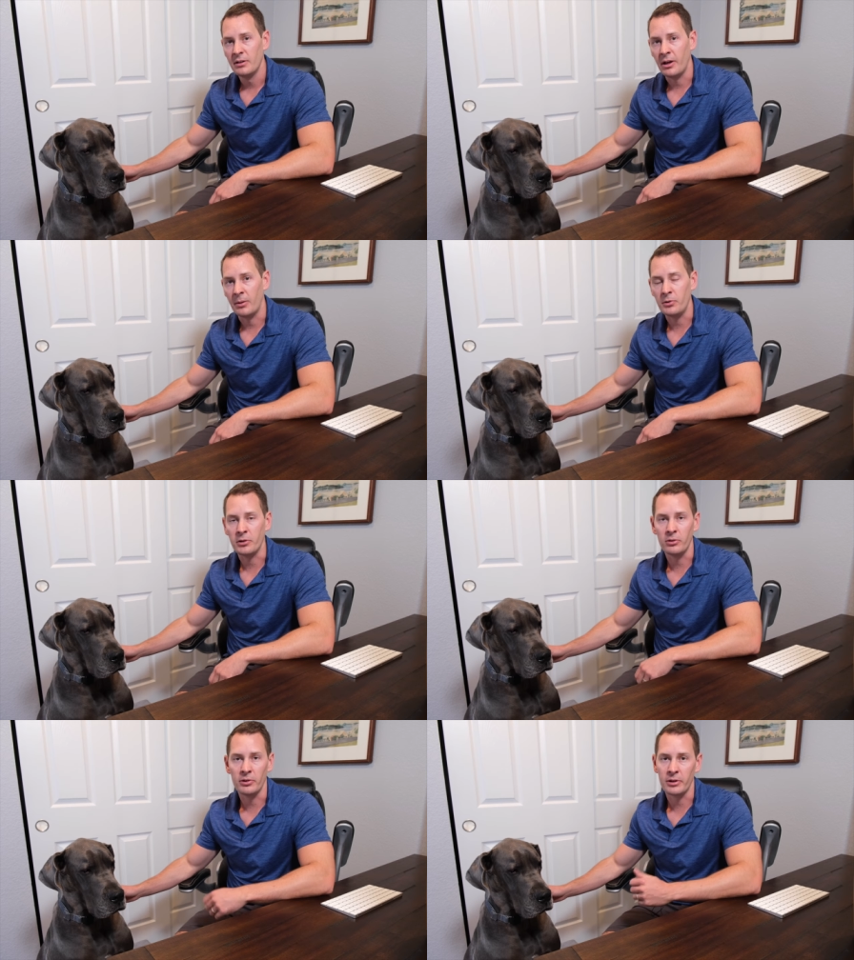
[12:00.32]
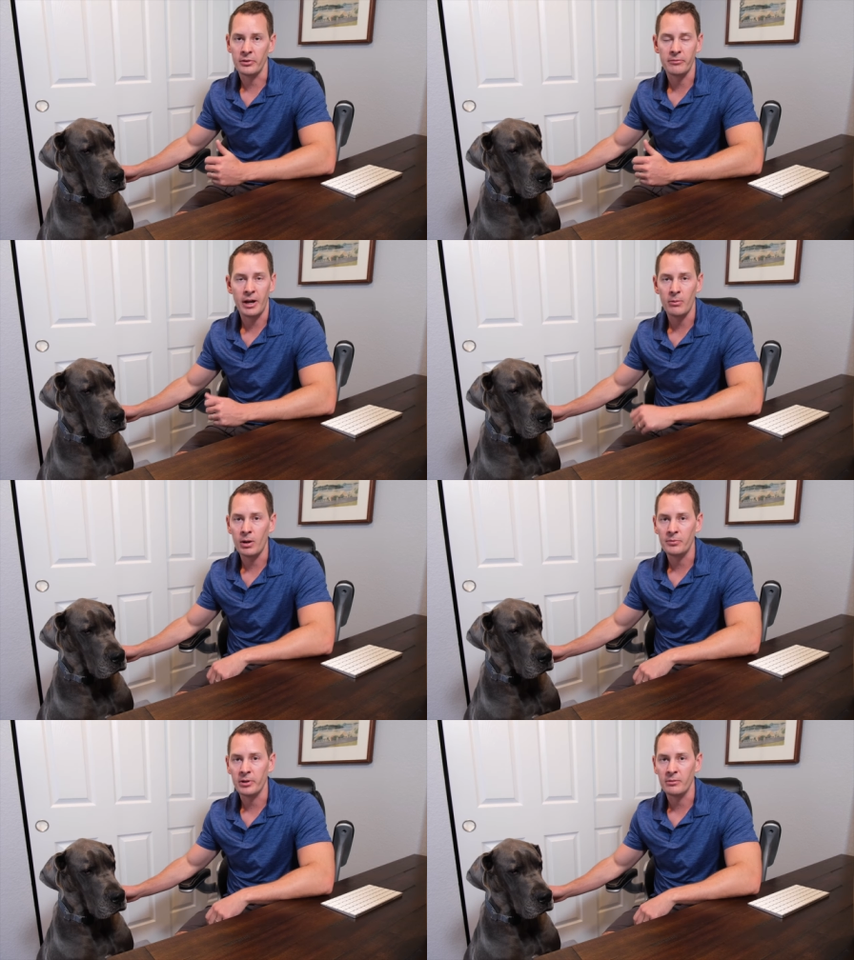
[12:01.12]
Um, you can look on the FI
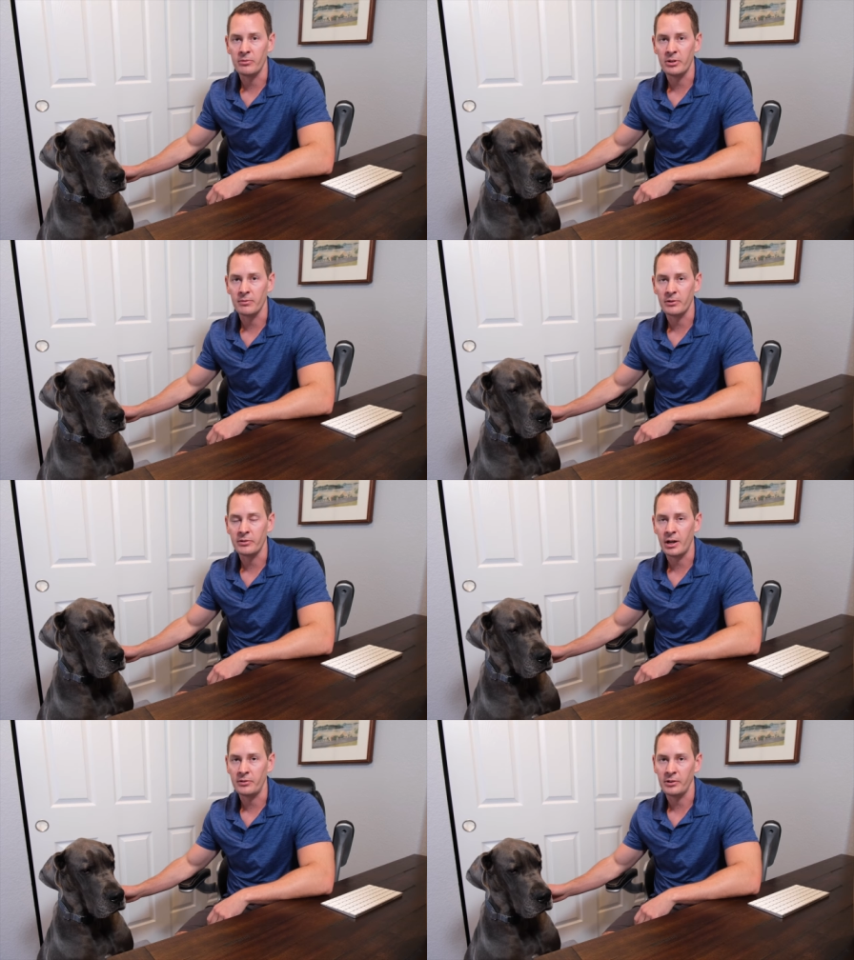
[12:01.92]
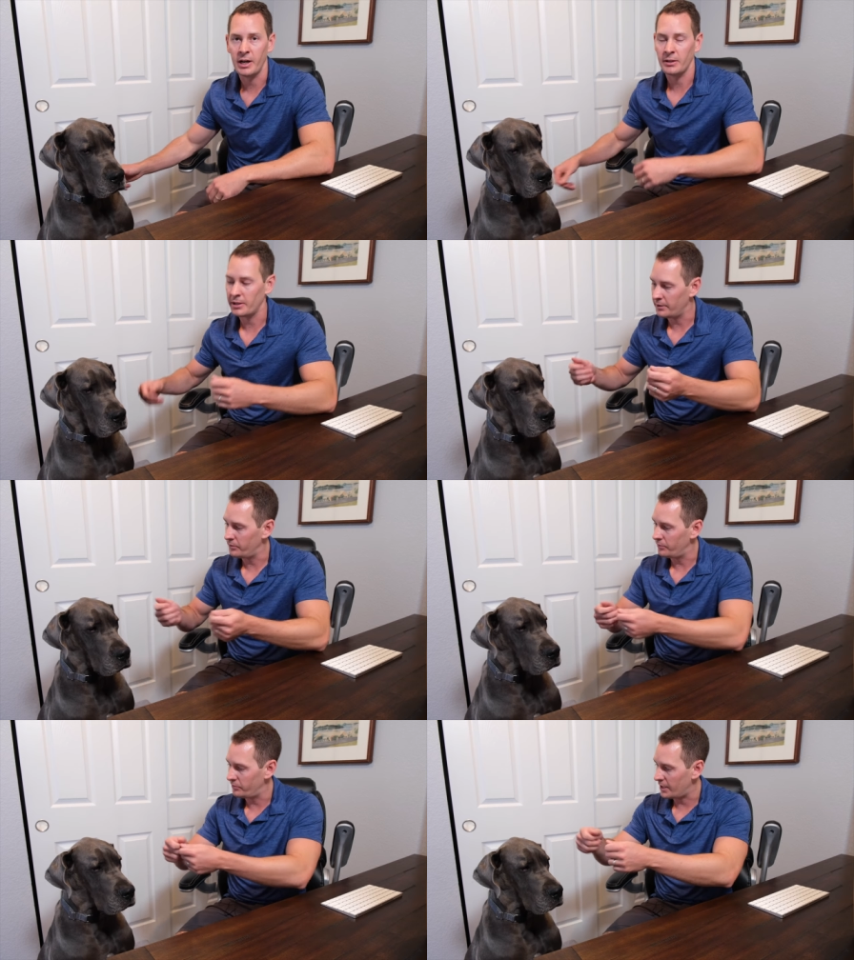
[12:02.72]
website for the different sizing
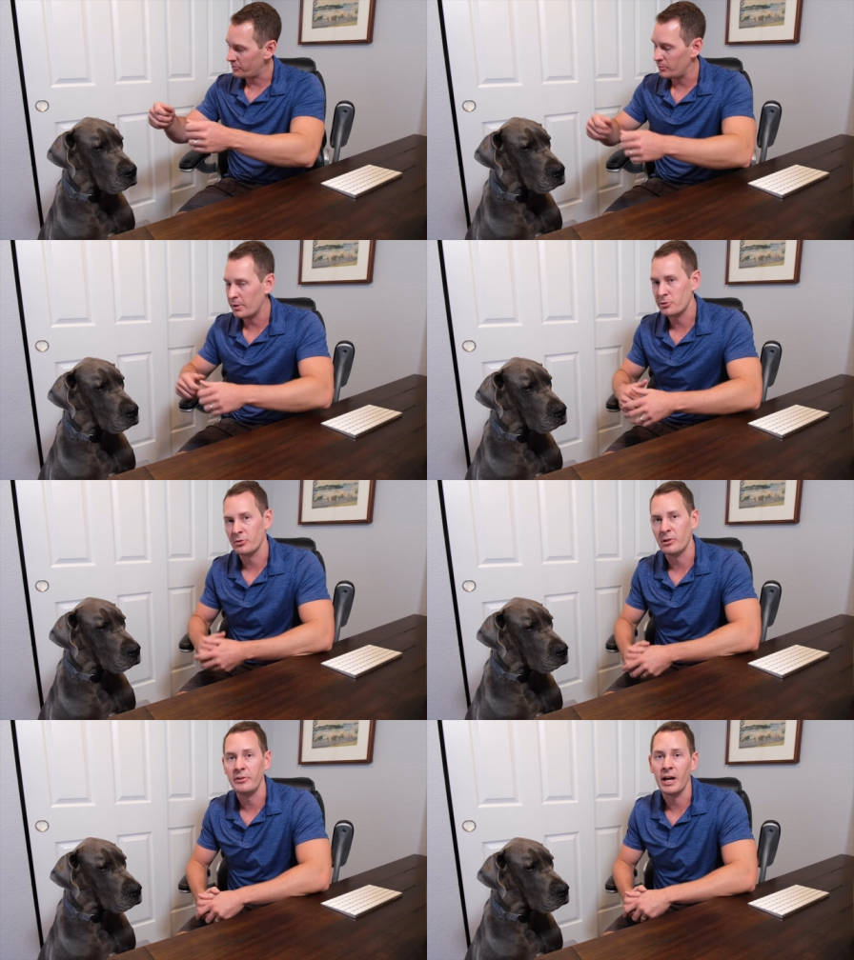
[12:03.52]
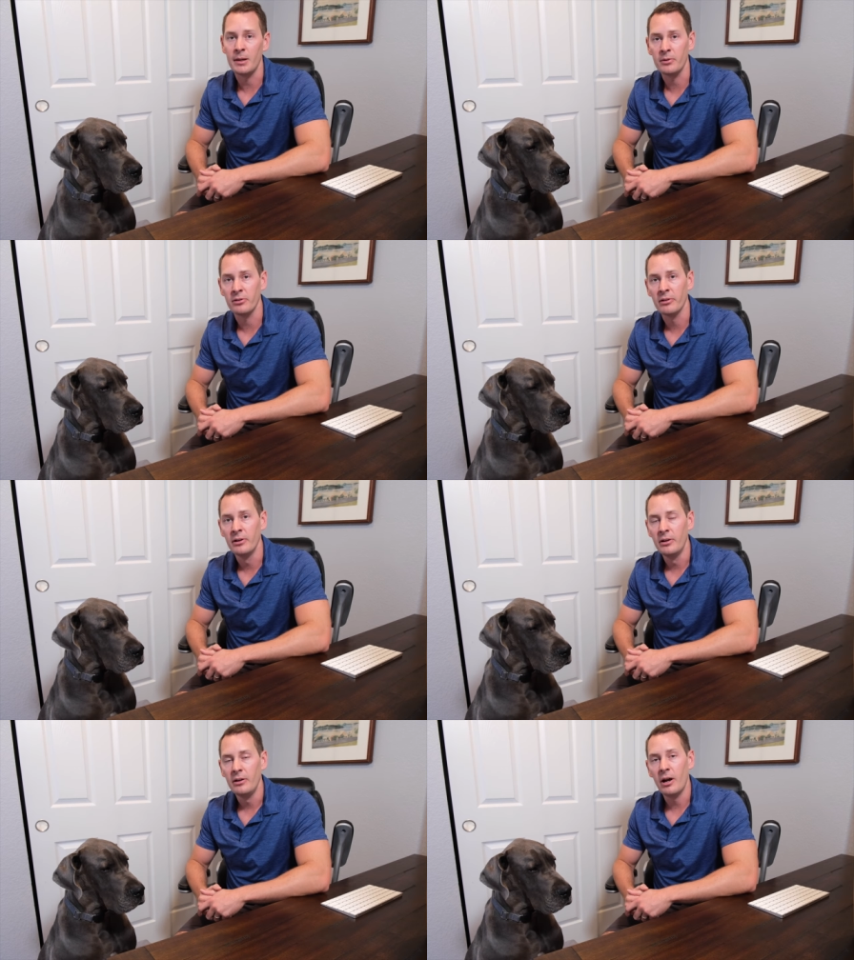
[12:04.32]
guidelines. This is actually measuring the diameter
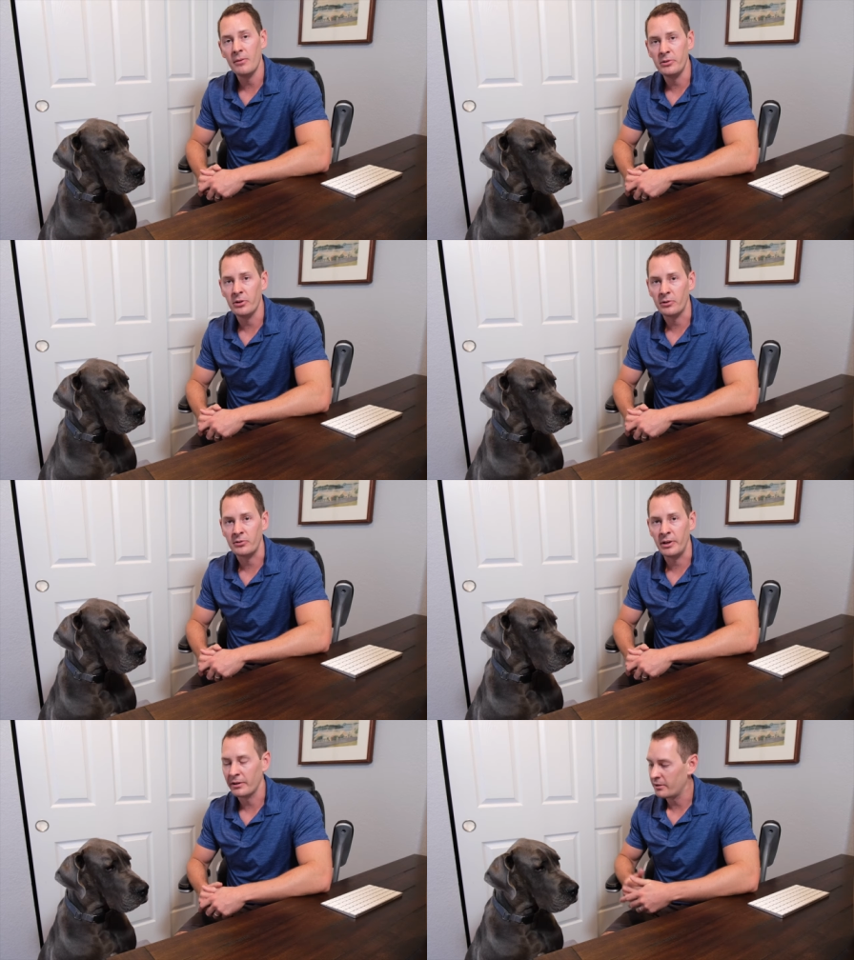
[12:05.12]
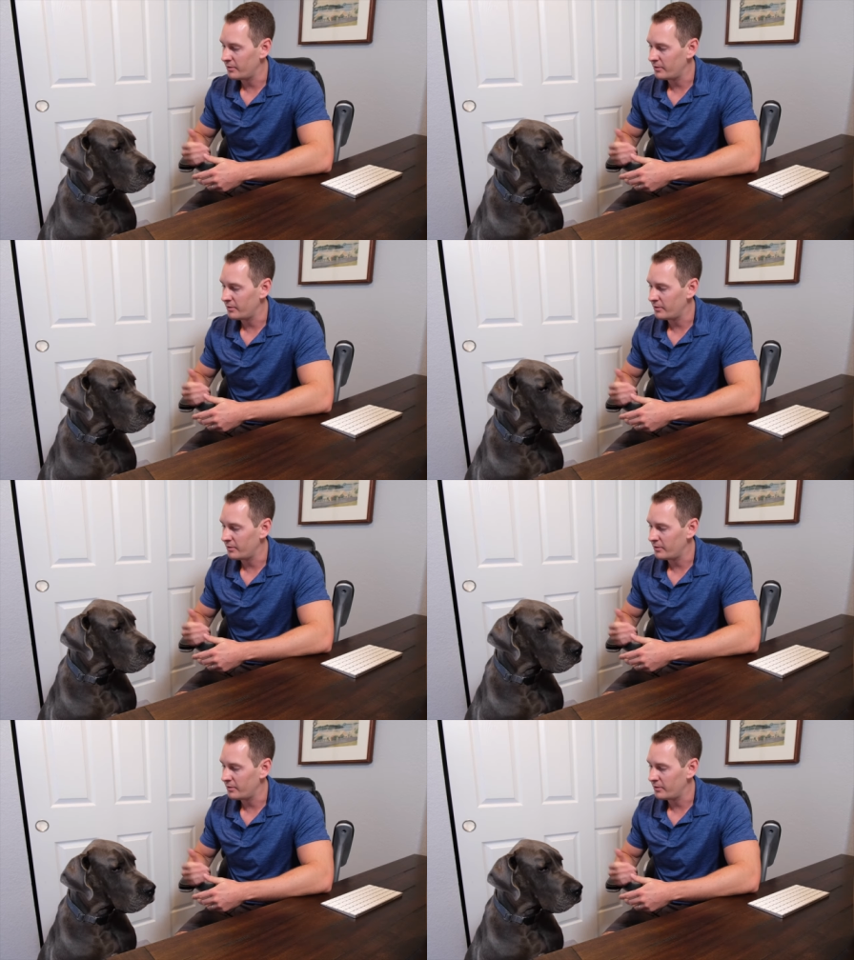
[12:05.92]
of the dog's neck.